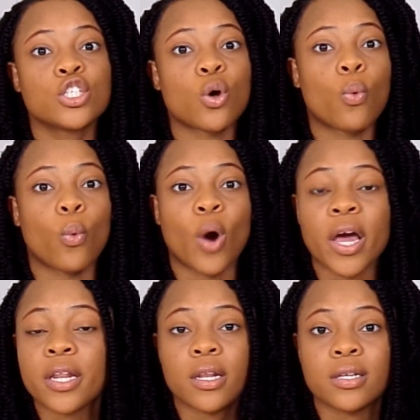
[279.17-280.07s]
So
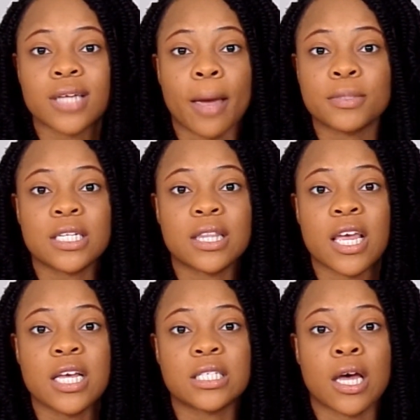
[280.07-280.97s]
what types of
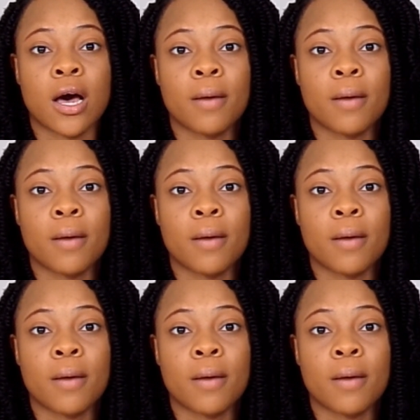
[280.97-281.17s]
things